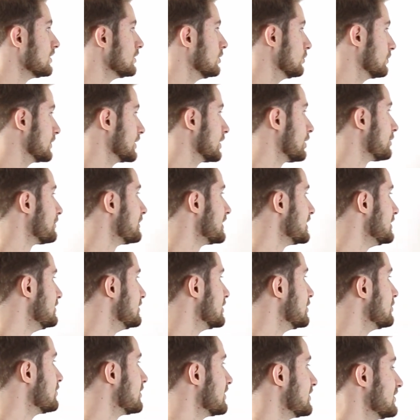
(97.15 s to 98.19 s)
We already
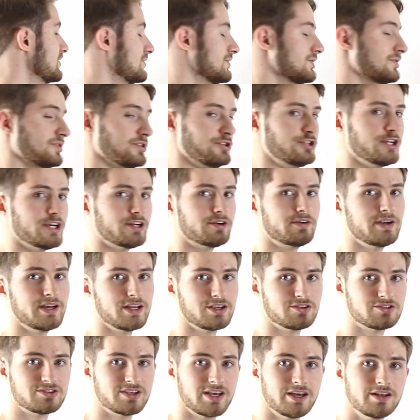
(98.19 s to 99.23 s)
know that this is a generating
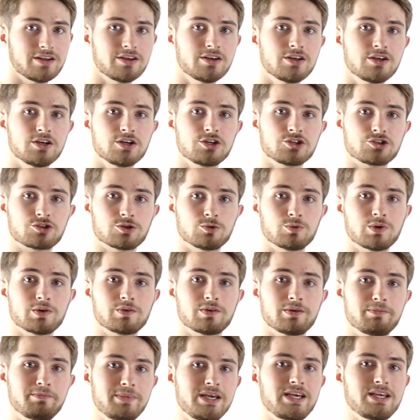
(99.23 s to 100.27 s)
set, so what
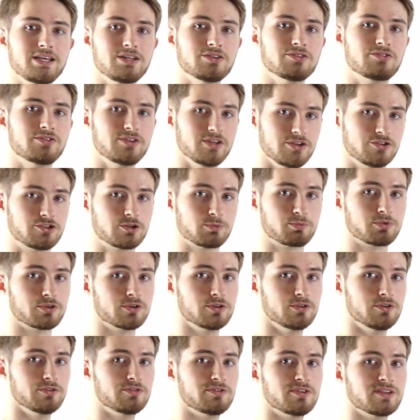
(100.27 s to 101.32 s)
remains is to
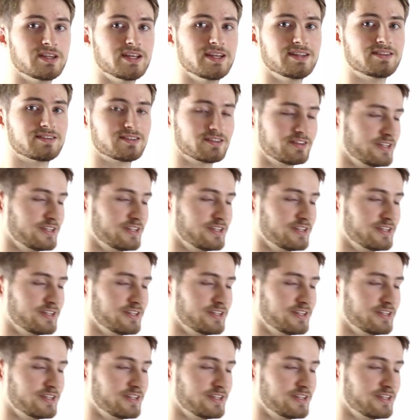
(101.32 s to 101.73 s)
prove that it's